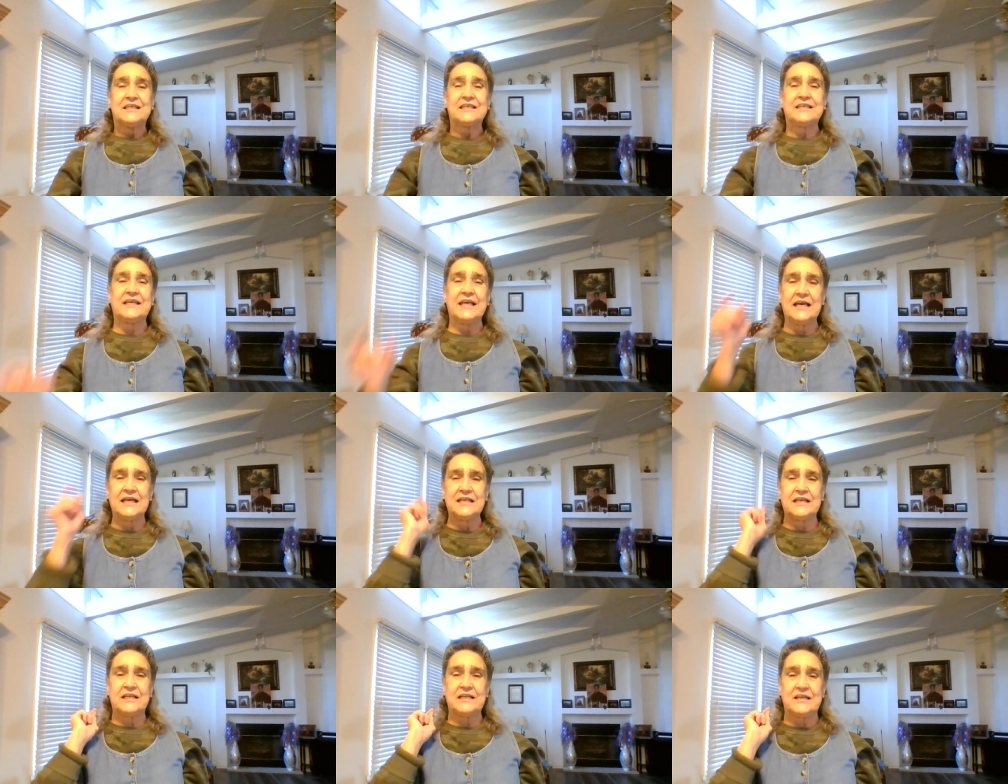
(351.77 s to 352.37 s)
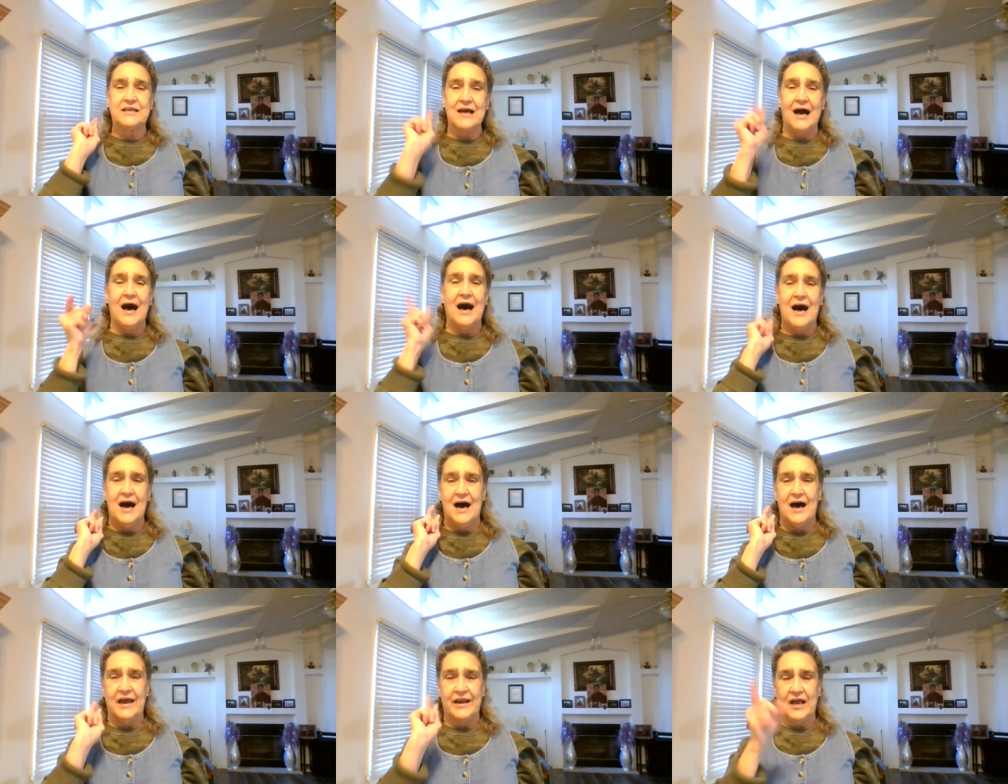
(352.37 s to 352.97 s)
Get
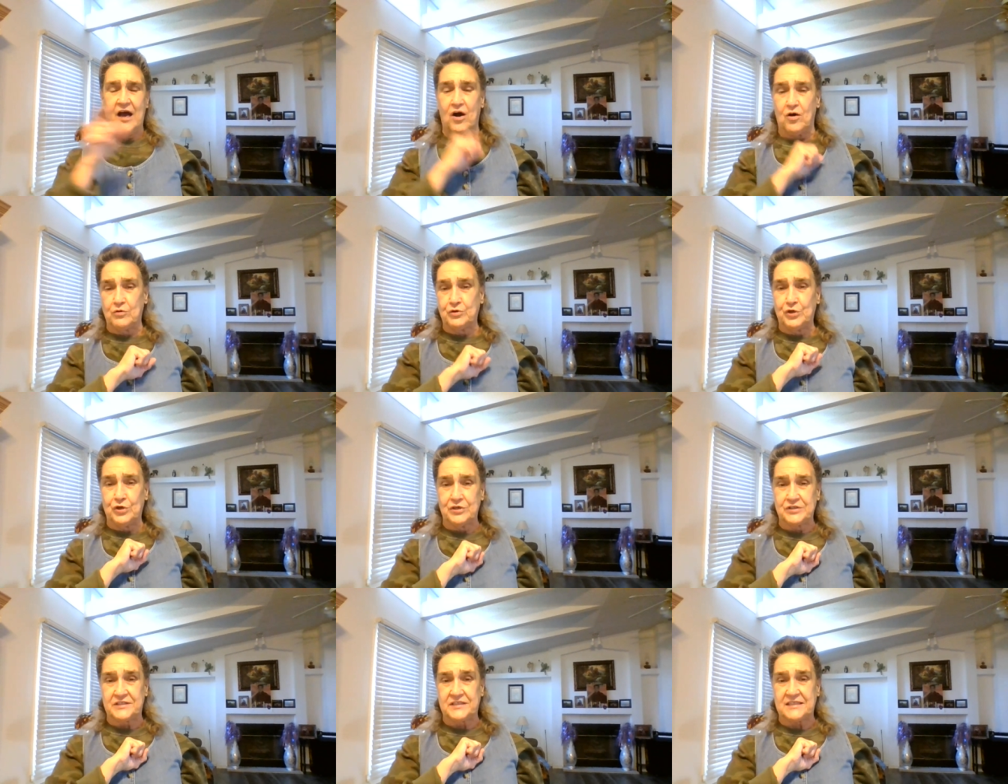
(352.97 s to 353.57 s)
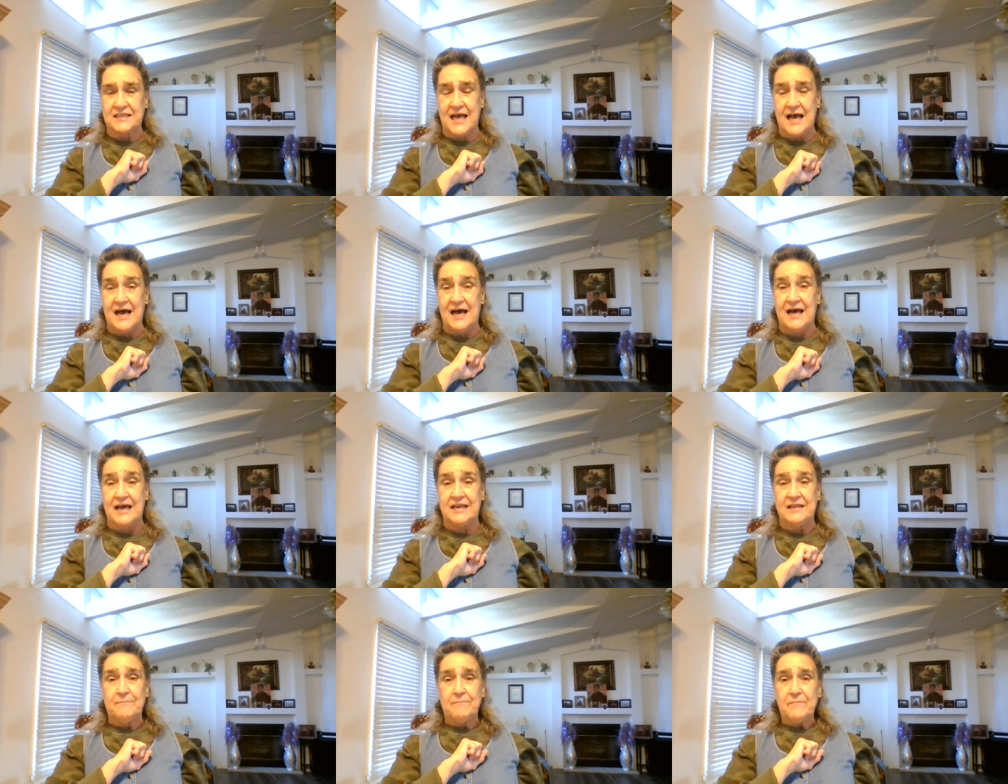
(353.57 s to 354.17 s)
God on your
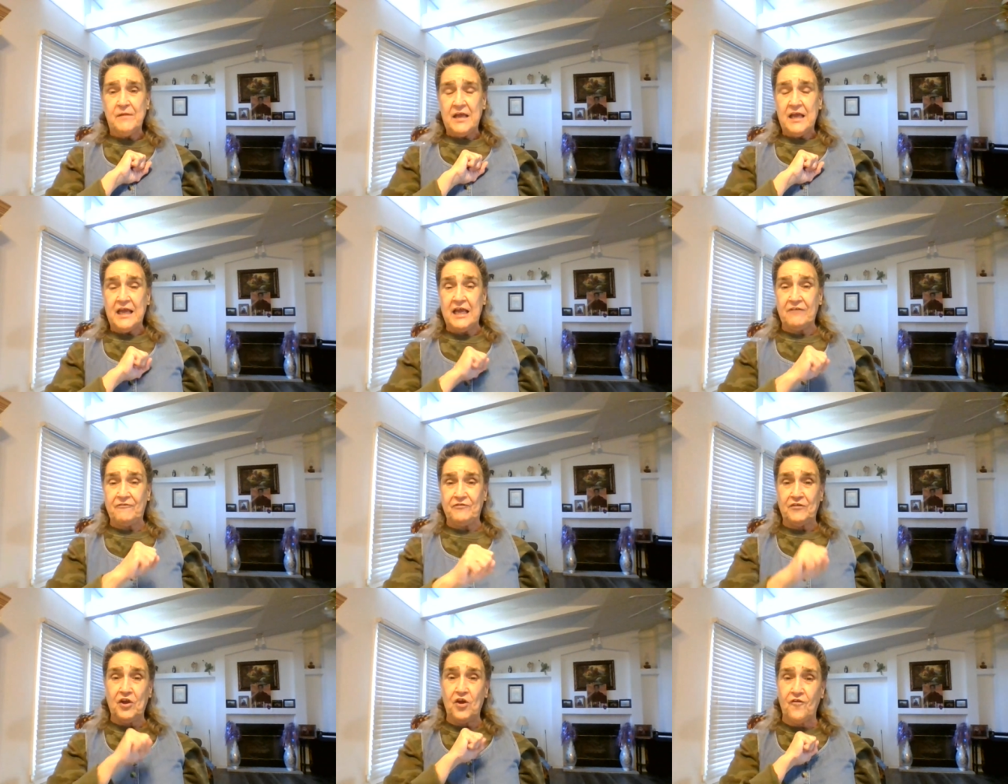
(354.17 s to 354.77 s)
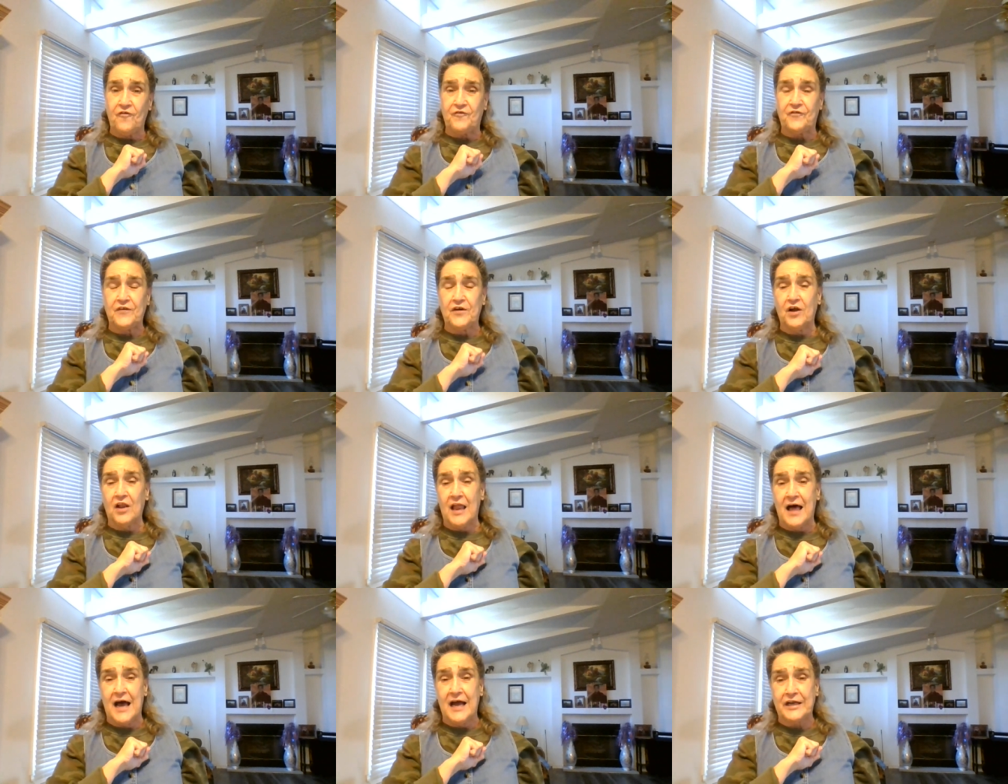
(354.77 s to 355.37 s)
side. If you
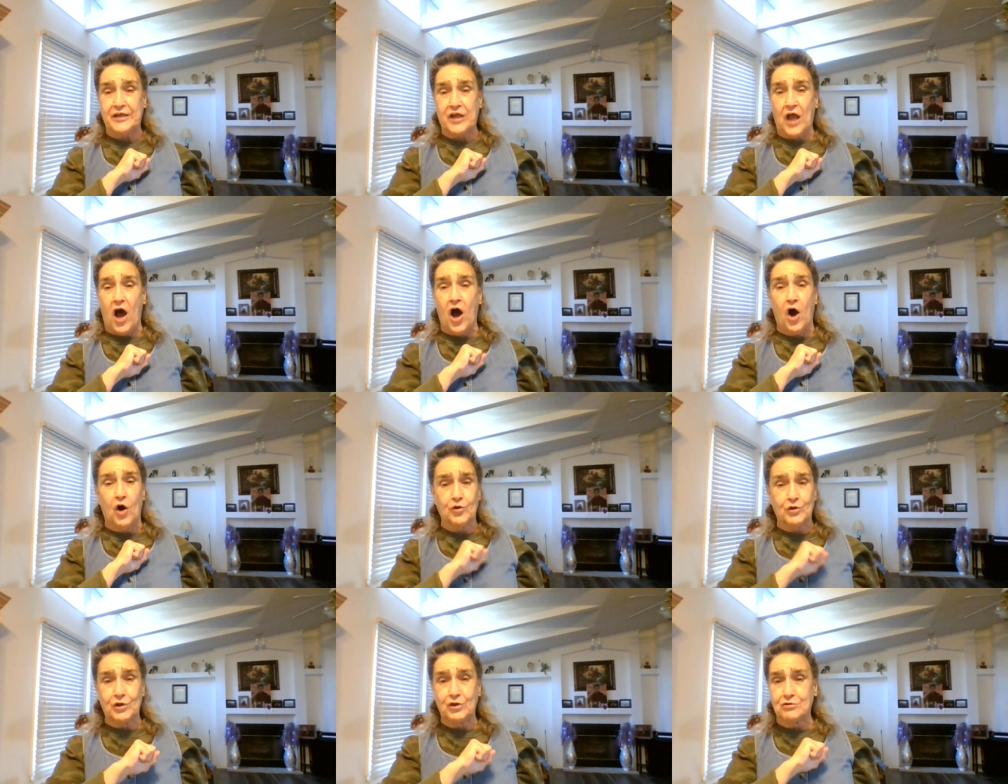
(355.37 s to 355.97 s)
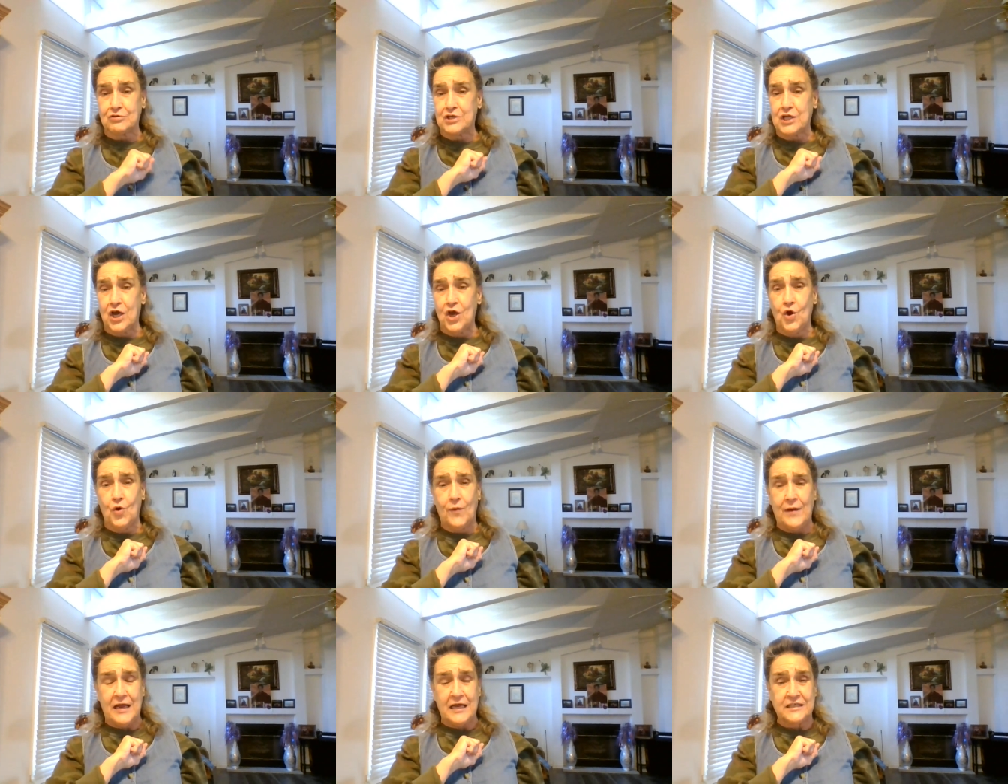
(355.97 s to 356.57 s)
feel like all you
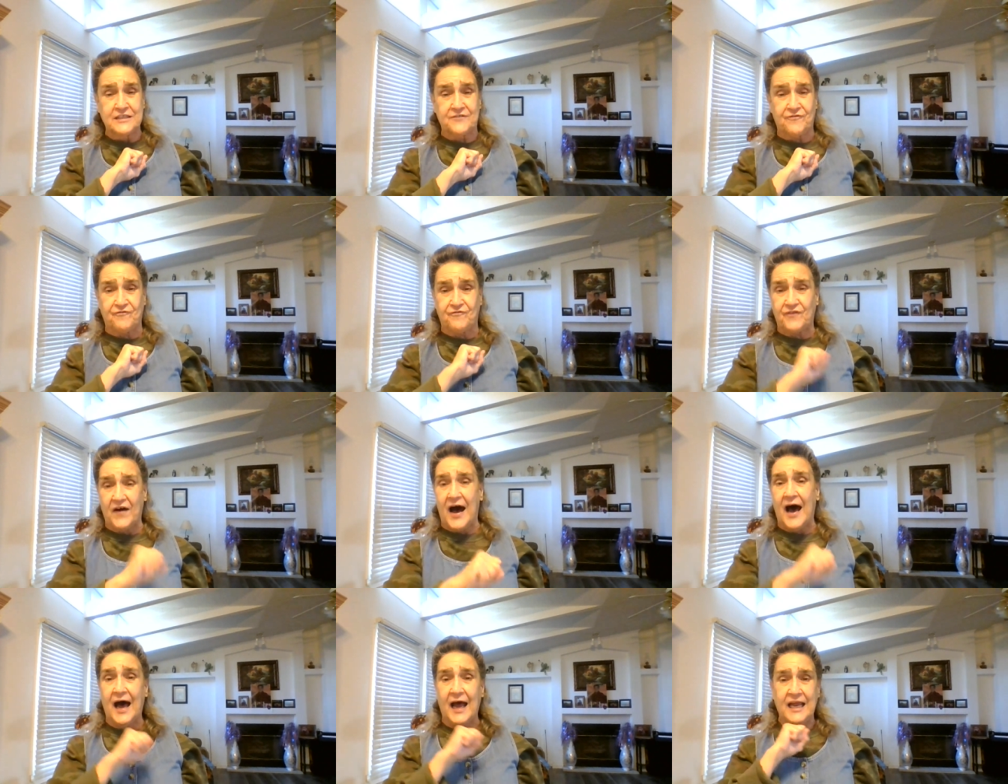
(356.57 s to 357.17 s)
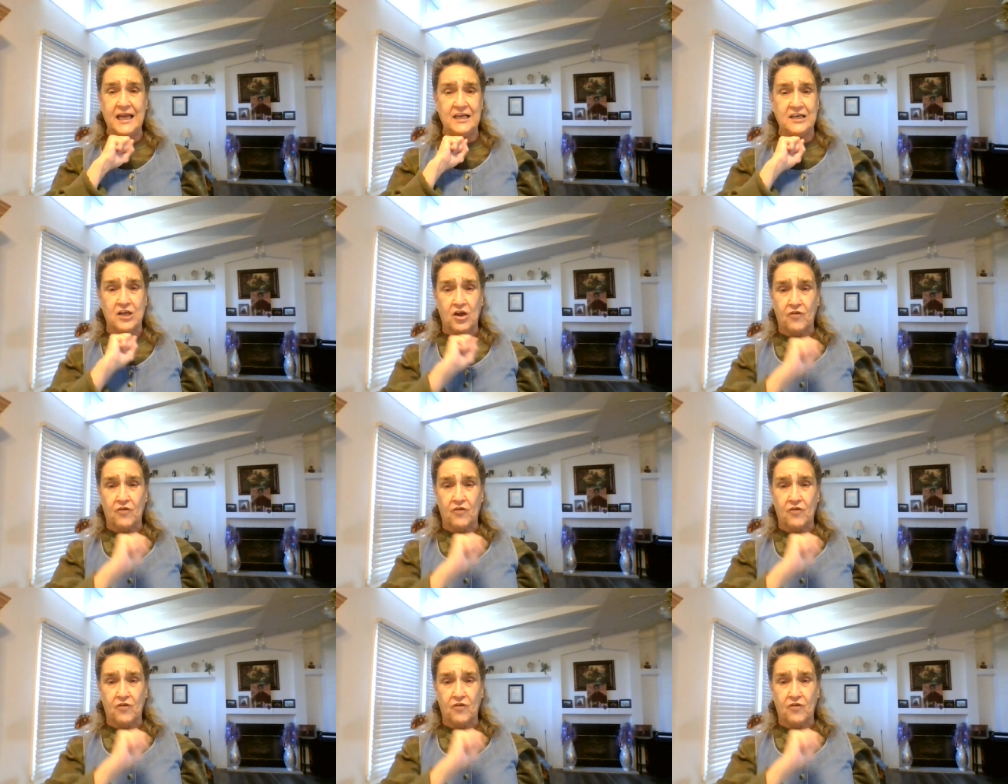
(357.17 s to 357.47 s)
do is fight,